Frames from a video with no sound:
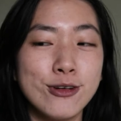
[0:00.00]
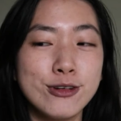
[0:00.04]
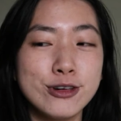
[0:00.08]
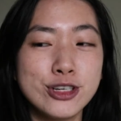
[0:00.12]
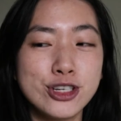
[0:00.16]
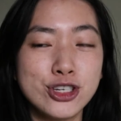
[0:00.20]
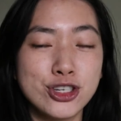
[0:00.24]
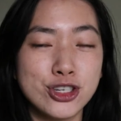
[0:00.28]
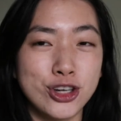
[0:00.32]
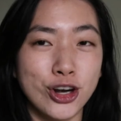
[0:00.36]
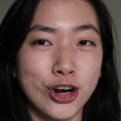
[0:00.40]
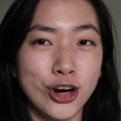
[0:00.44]

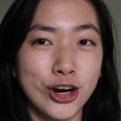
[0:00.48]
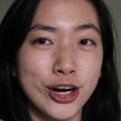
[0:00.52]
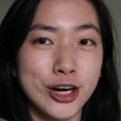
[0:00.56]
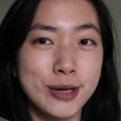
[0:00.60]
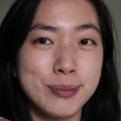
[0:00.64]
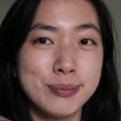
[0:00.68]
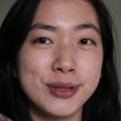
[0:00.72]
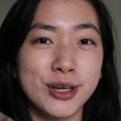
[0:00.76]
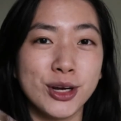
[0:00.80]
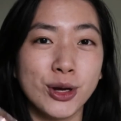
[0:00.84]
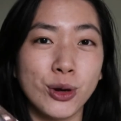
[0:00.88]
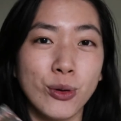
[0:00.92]

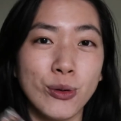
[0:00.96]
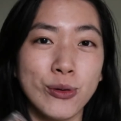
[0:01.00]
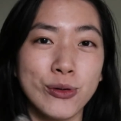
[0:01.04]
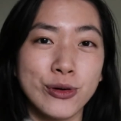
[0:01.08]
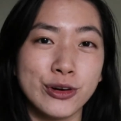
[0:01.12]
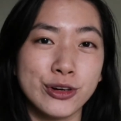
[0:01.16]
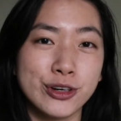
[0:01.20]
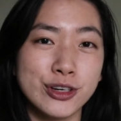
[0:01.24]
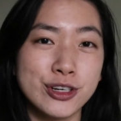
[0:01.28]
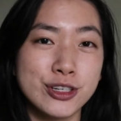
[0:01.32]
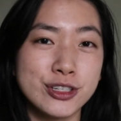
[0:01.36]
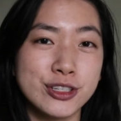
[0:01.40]
sharp. The
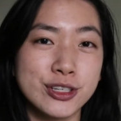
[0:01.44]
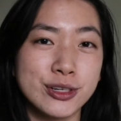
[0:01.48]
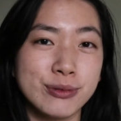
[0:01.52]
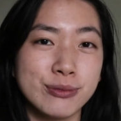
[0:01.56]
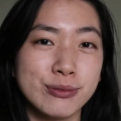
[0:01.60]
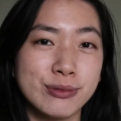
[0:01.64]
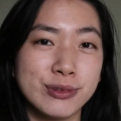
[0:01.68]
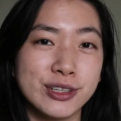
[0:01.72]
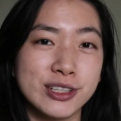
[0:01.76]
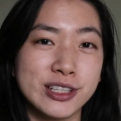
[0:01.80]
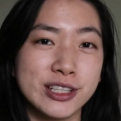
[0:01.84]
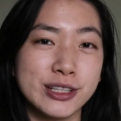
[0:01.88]
corners are
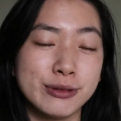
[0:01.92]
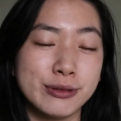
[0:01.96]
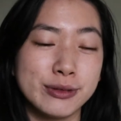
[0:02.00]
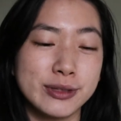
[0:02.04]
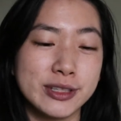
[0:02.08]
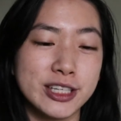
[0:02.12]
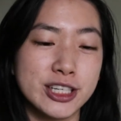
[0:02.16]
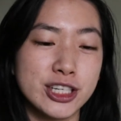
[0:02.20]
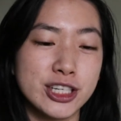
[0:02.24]
really